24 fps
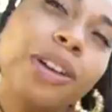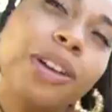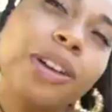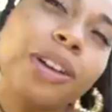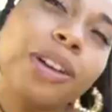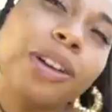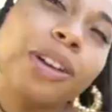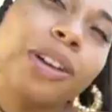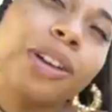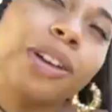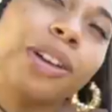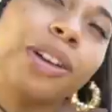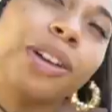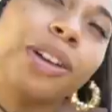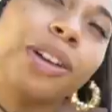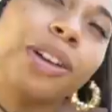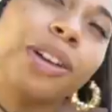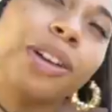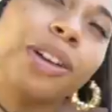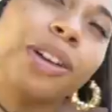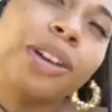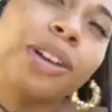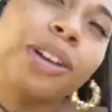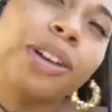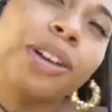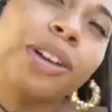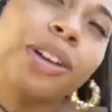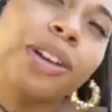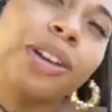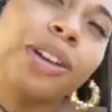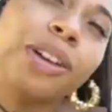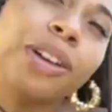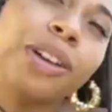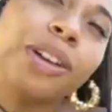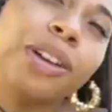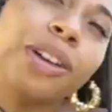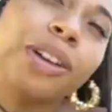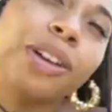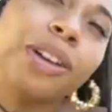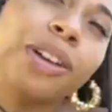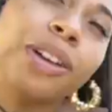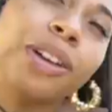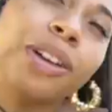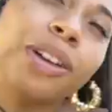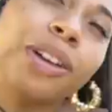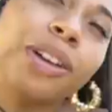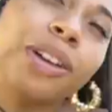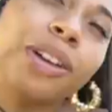
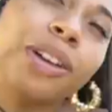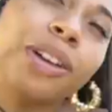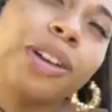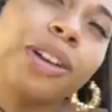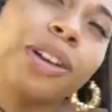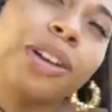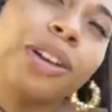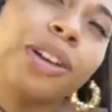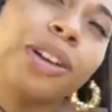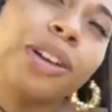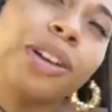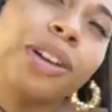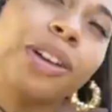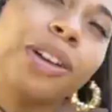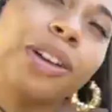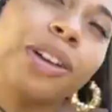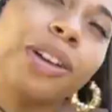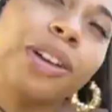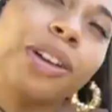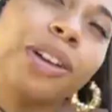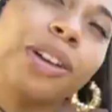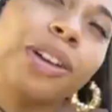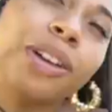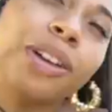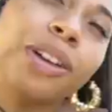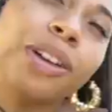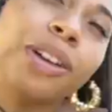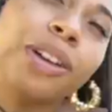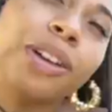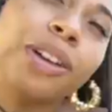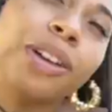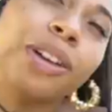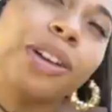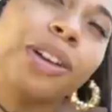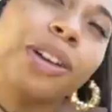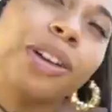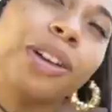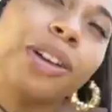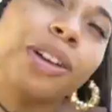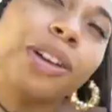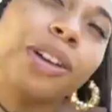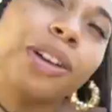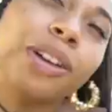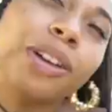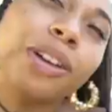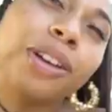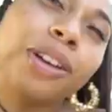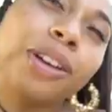
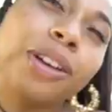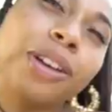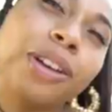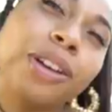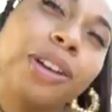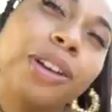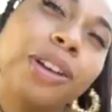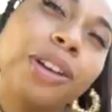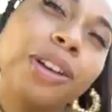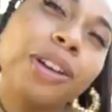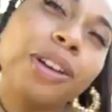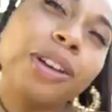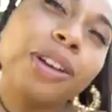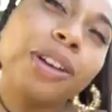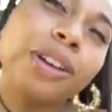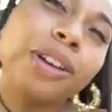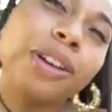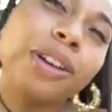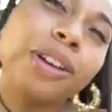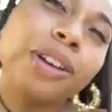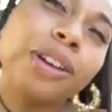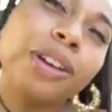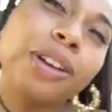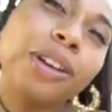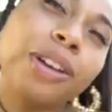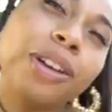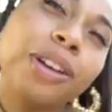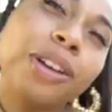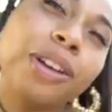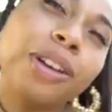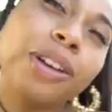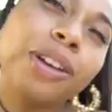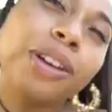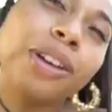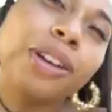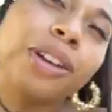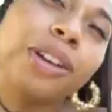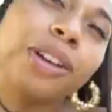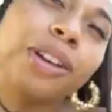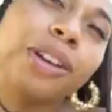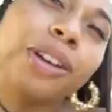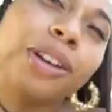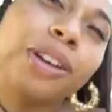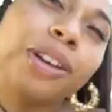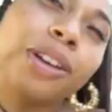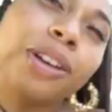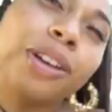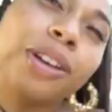
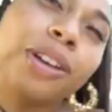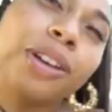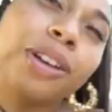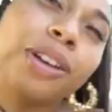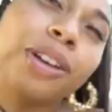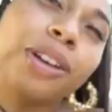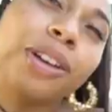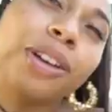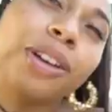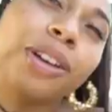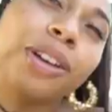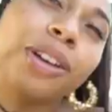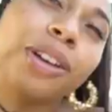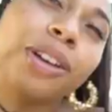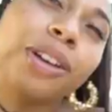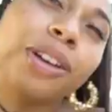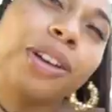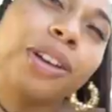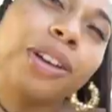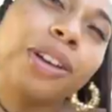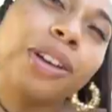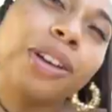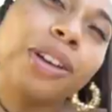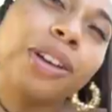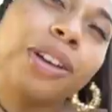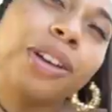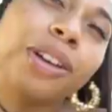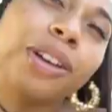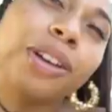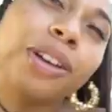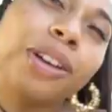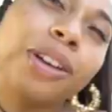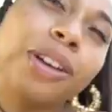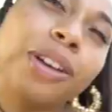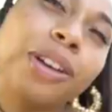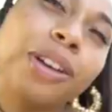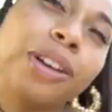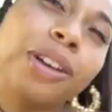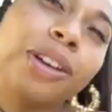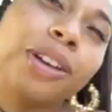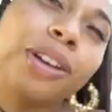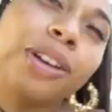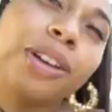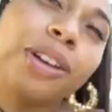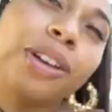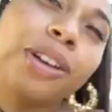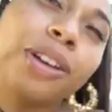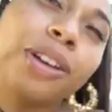[no speech]